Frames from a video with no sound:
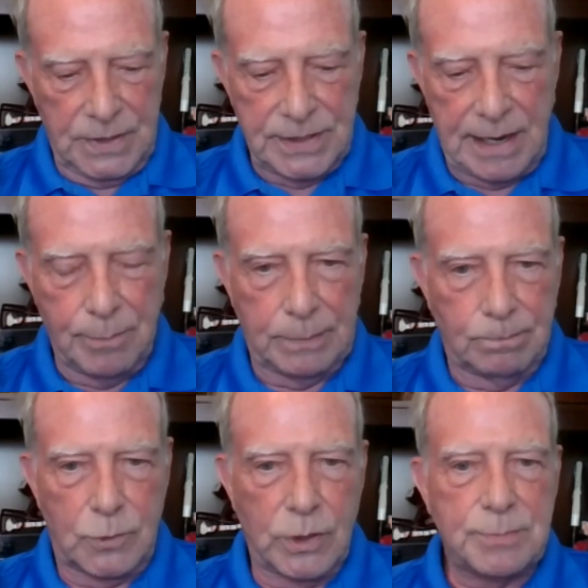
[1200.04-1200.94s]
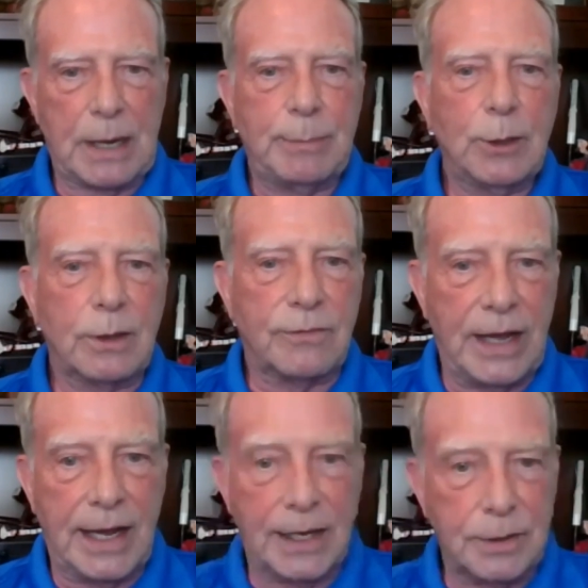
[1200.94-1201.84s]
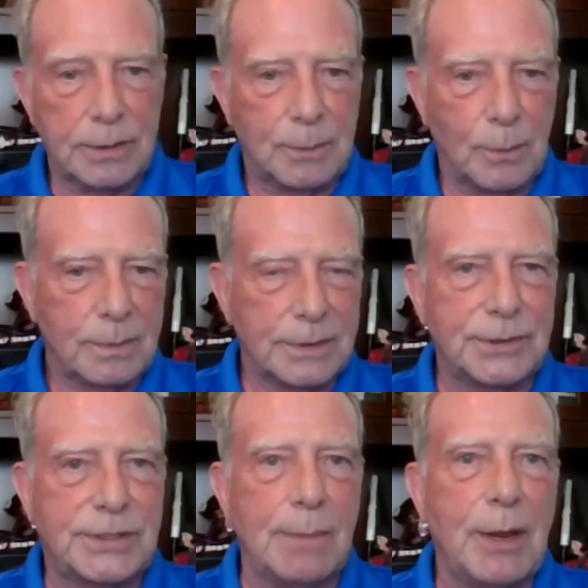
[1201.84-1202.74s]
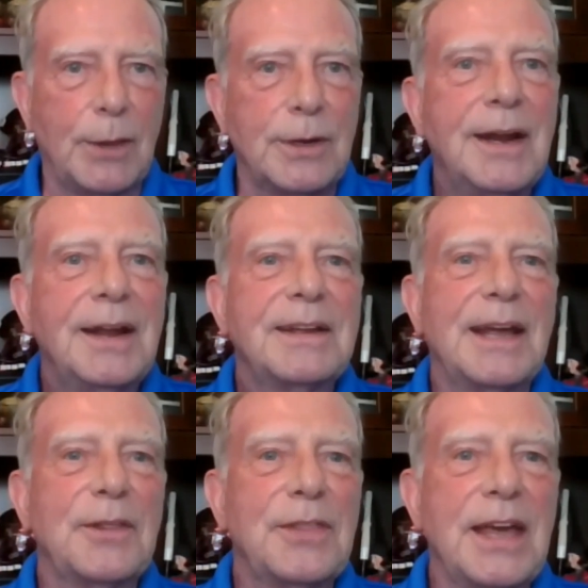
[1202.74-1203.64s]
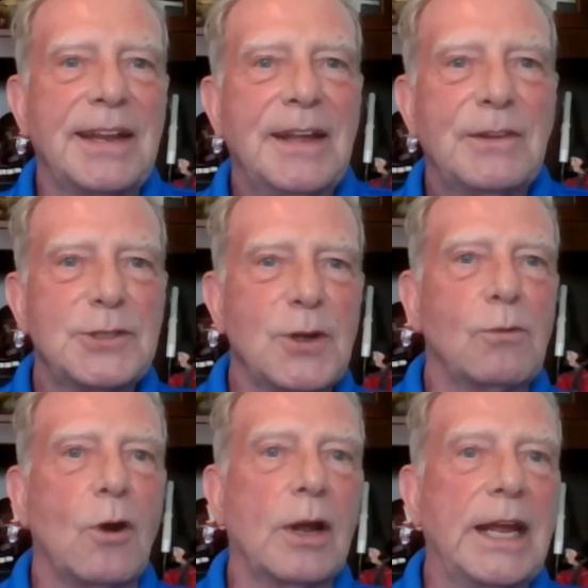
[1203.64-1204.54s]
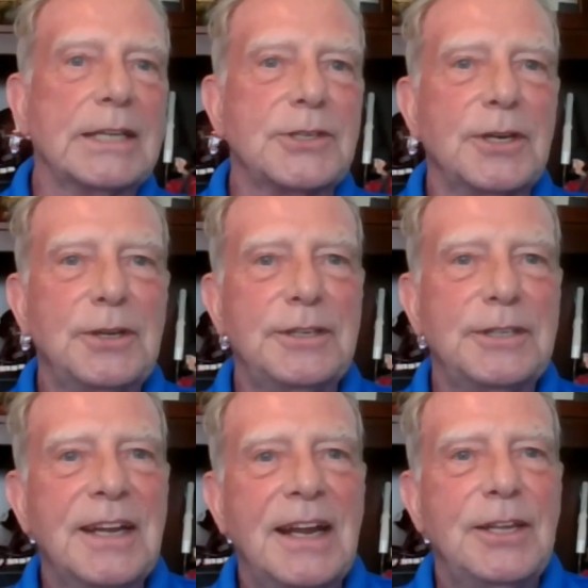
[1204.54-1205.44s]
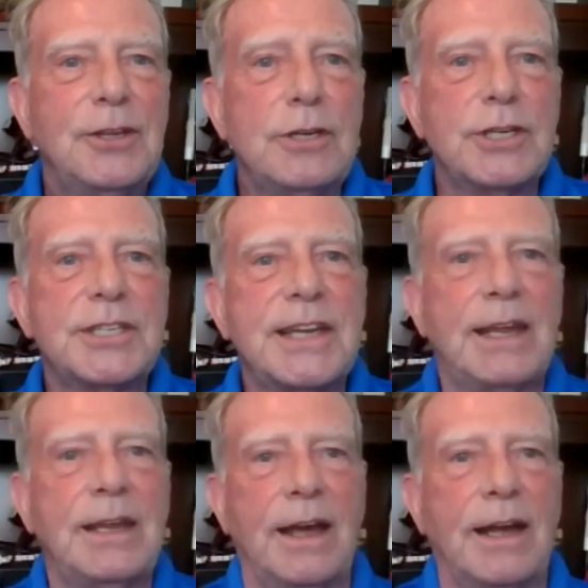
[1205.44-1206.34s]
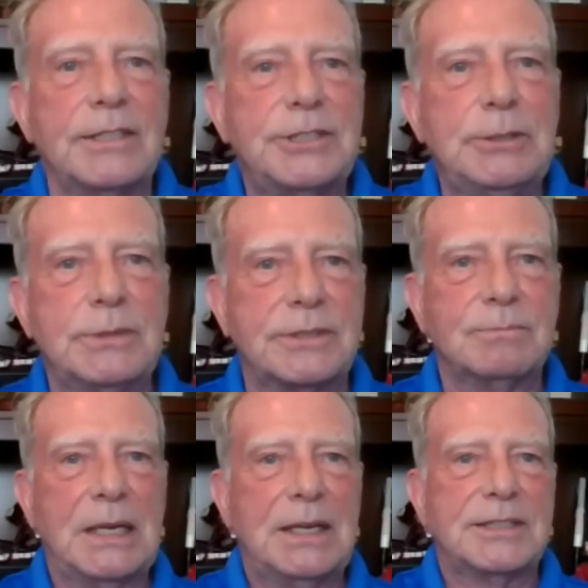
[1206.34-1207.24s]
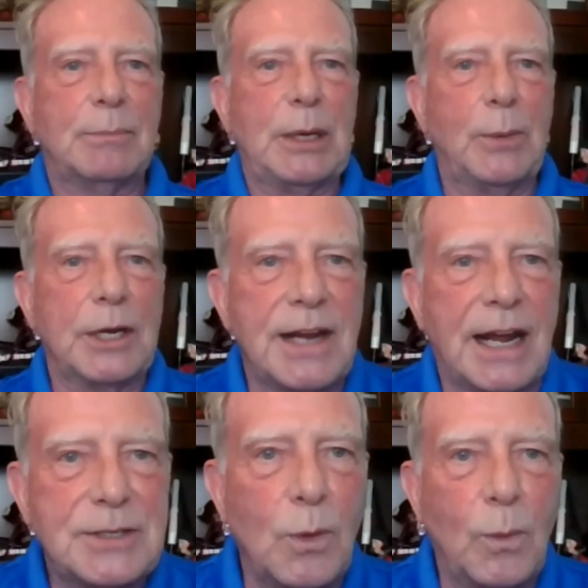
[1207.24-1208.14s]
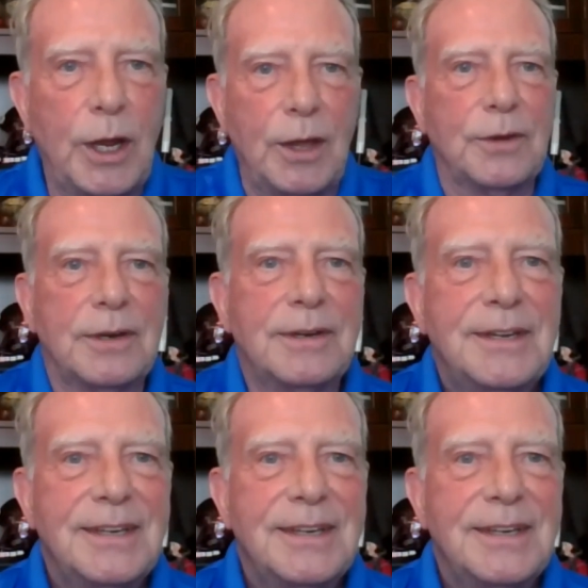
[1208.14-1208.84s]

Does that dress make me look fat or some other kind of thing? There's no wrong answer. You just say, yeah, she was somebody you went to high school with, or